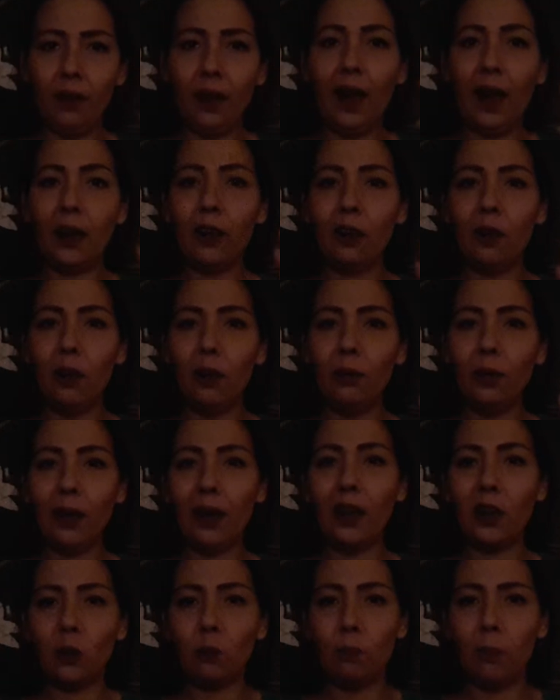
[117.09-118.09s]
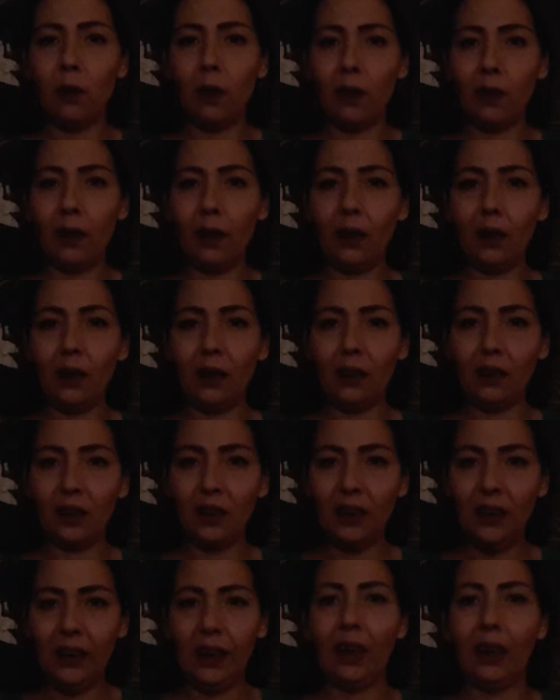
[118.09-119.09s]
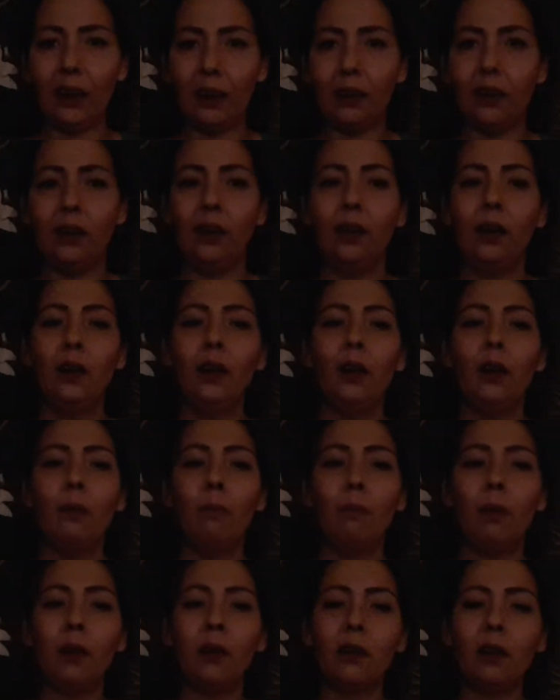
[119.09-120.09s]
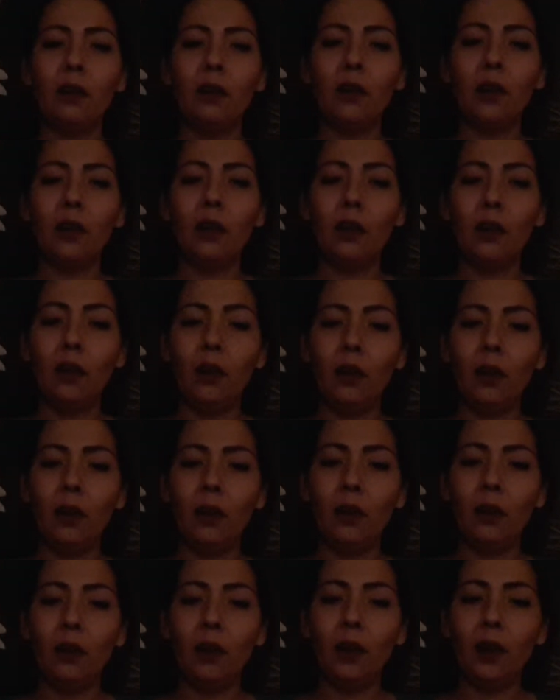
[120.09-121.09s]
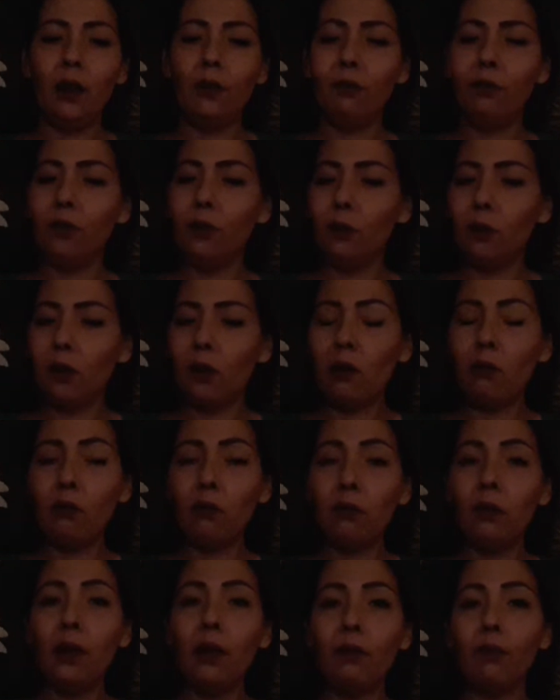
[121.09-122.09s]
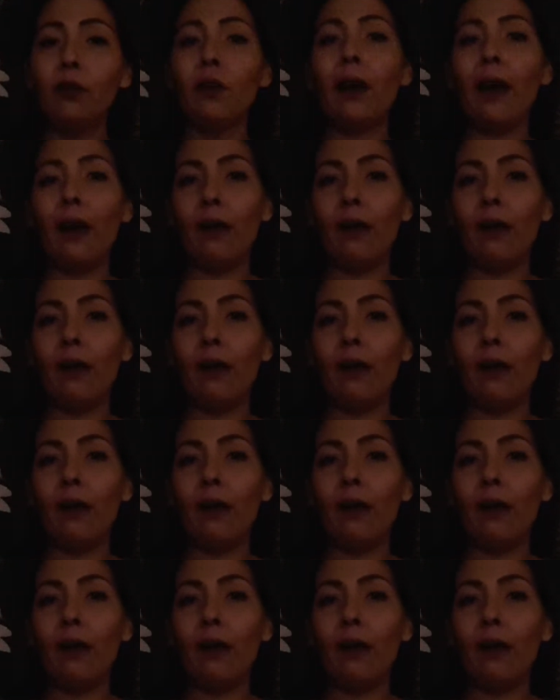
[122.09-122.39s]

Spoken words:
I know there's blood and it's yuck, but if you